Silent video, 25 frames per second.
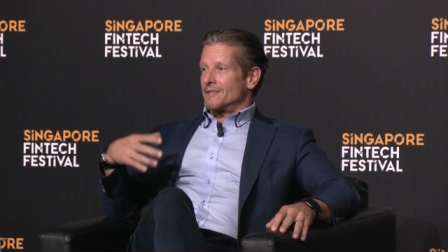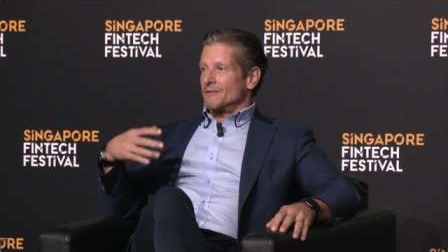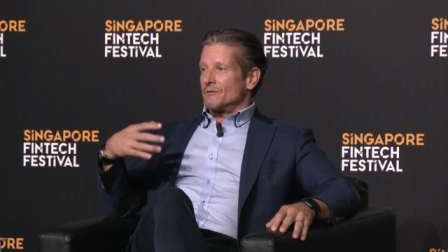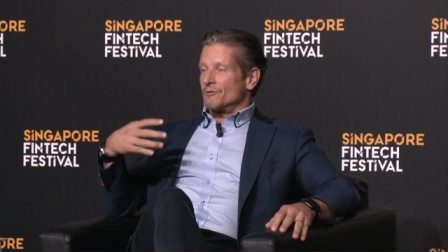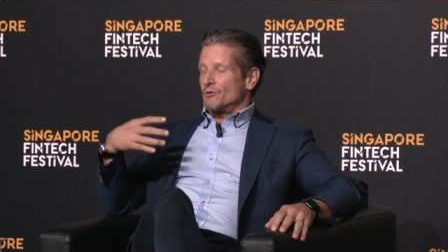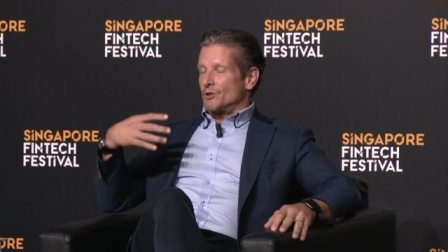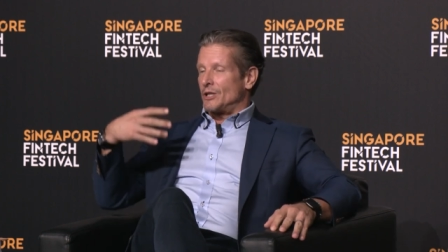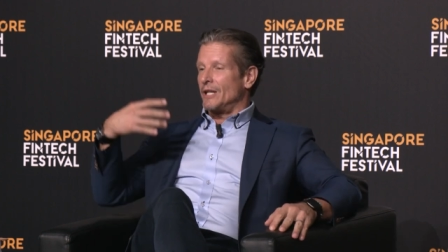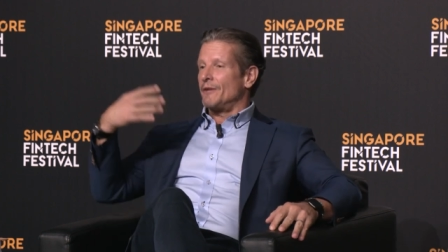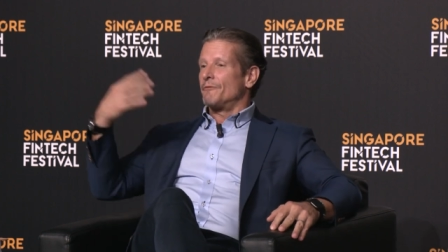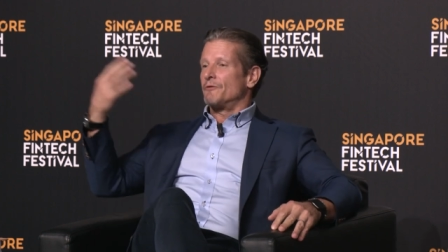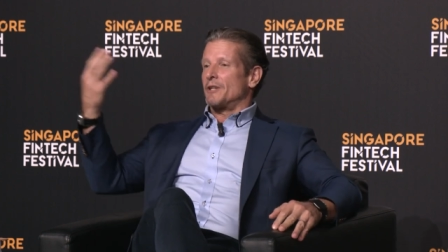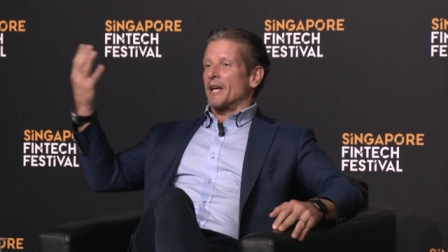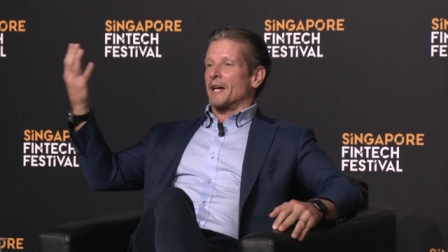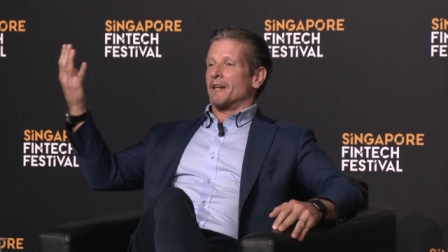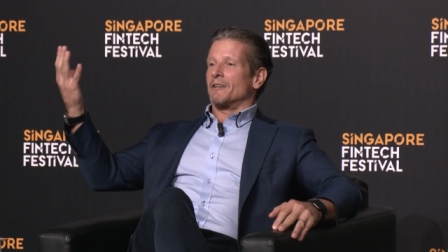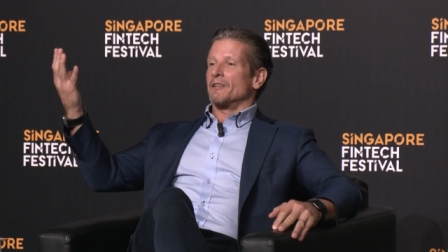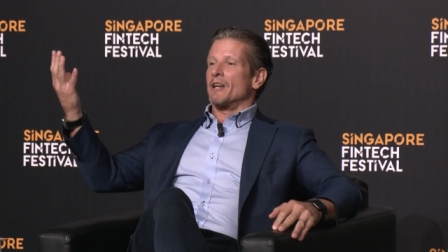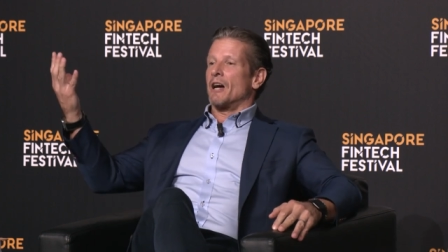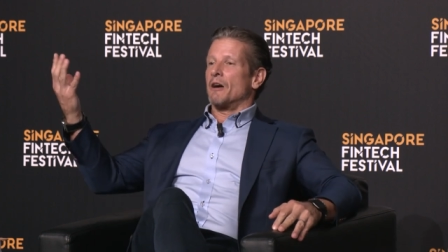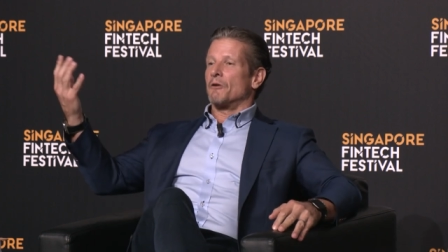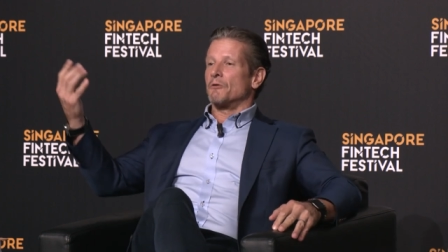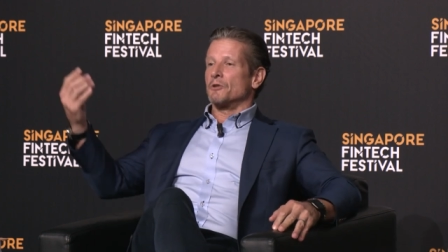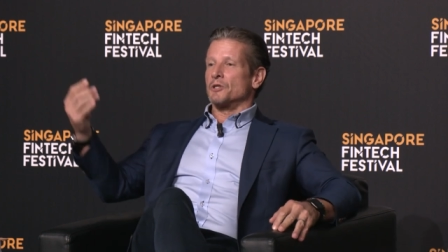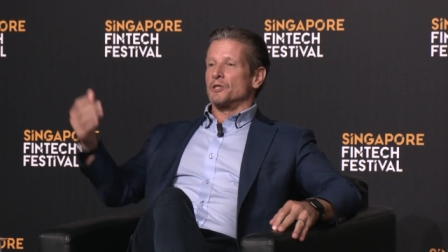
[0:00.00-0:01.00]
chief
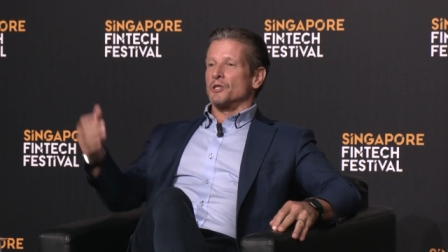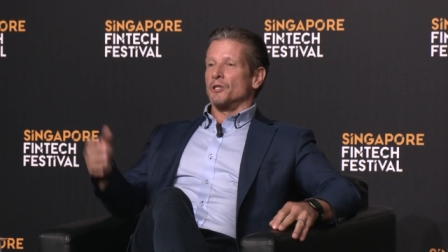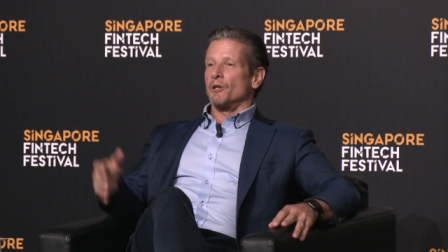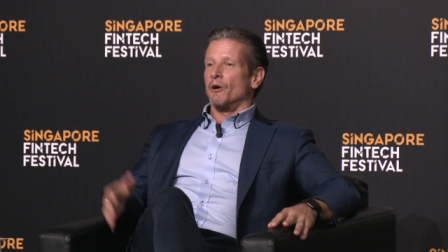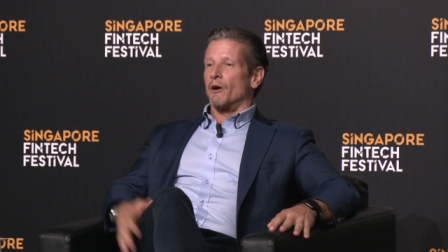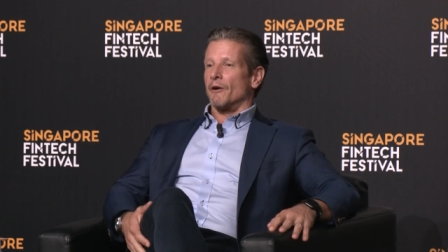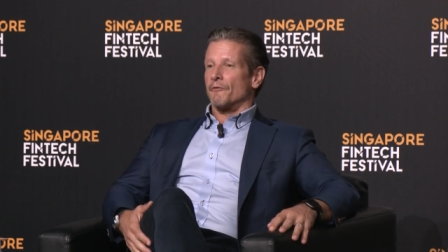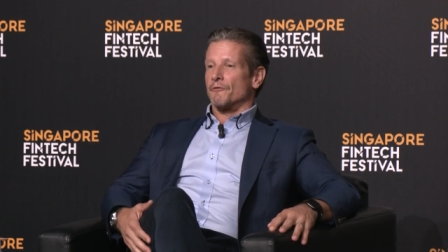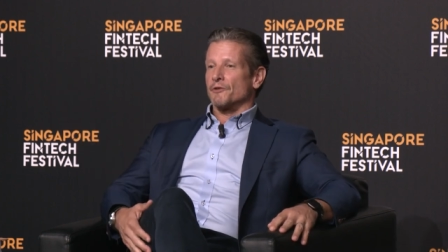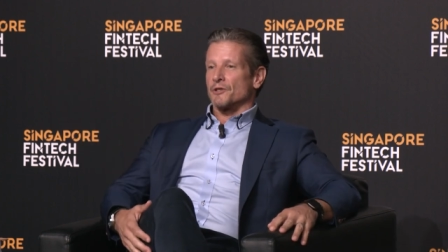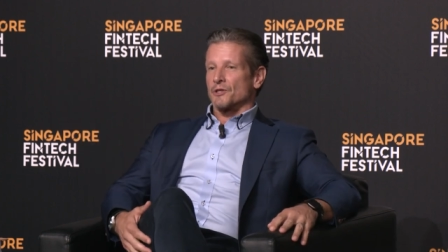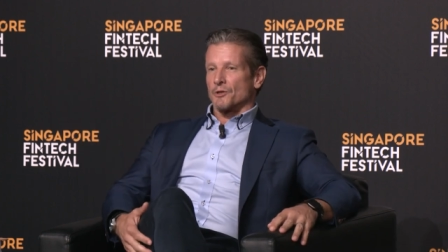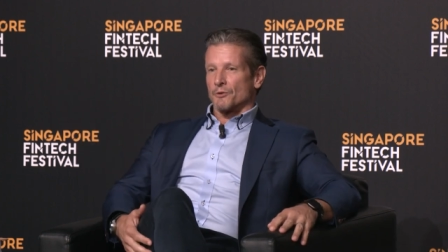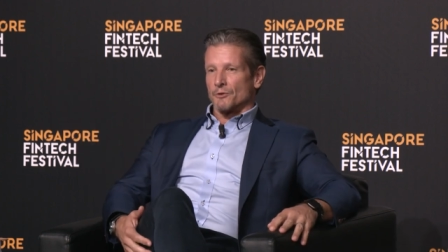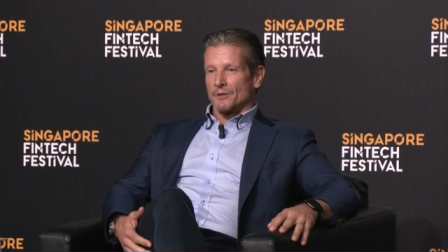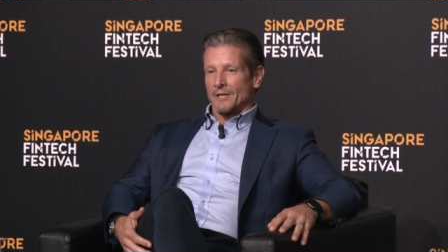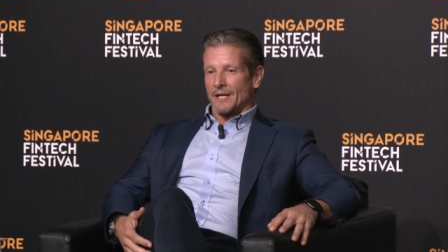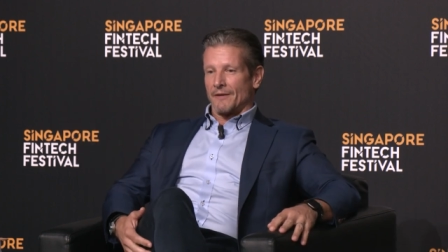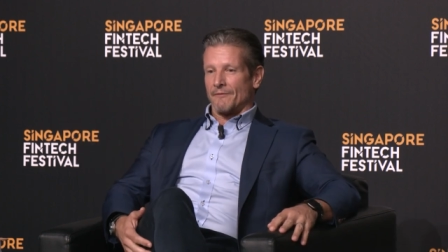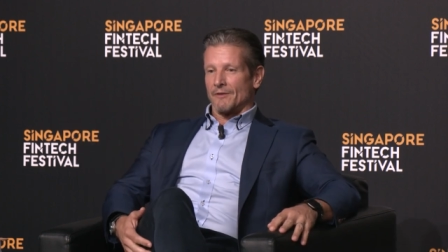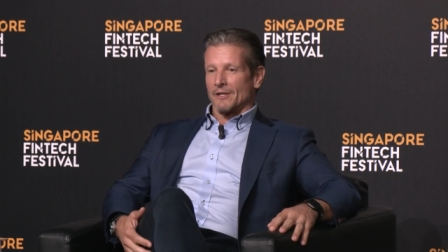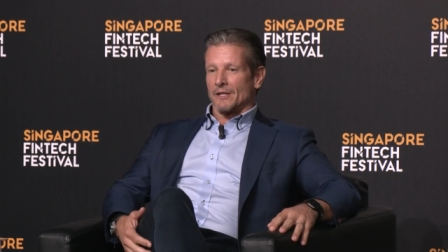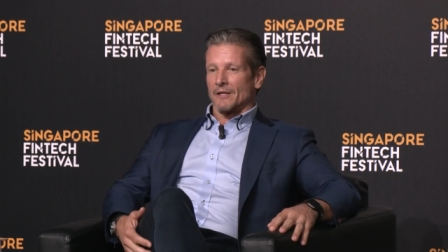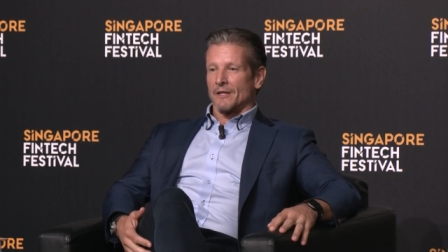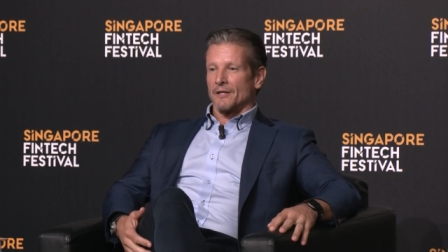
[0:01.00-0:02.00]
technology officer,
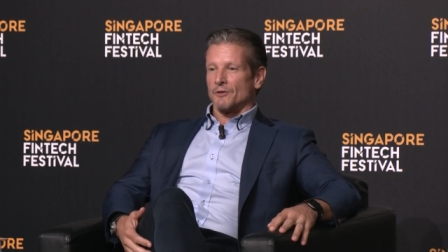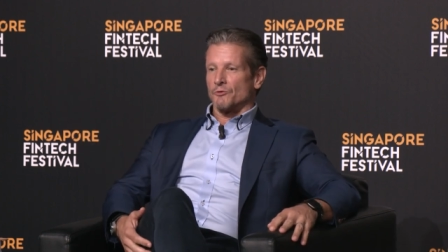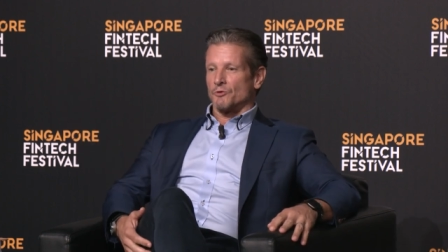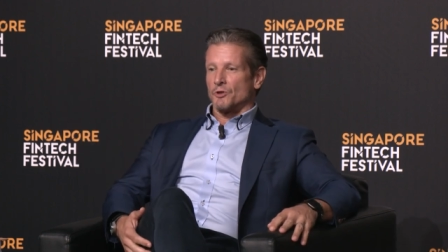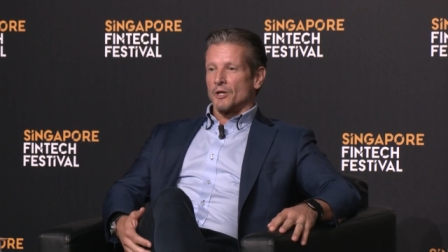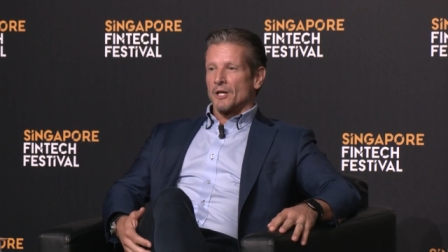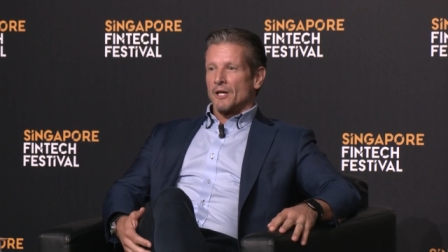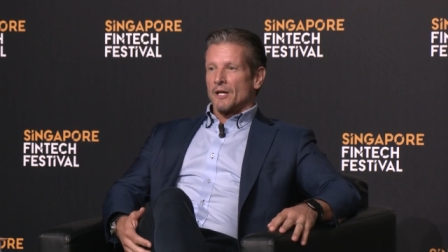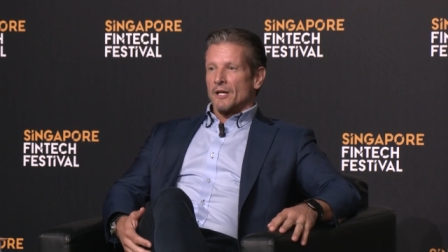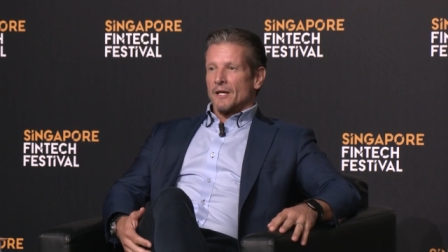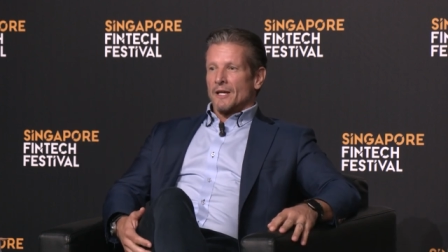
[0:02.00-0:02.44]
David Lynch,